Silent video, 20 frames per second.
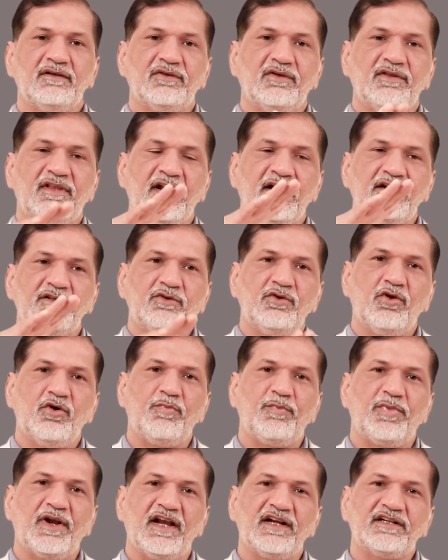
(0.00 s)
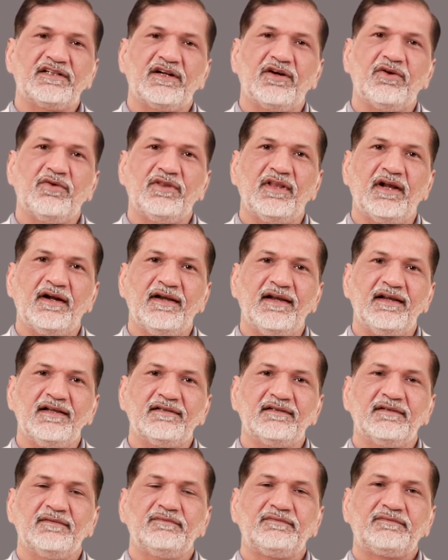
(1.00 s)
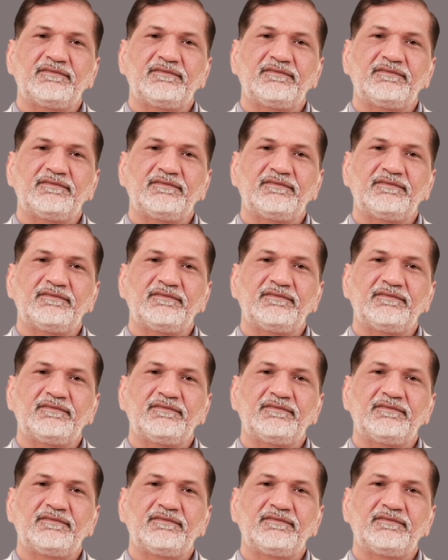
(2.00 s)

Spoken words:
So there is no pressure on the disc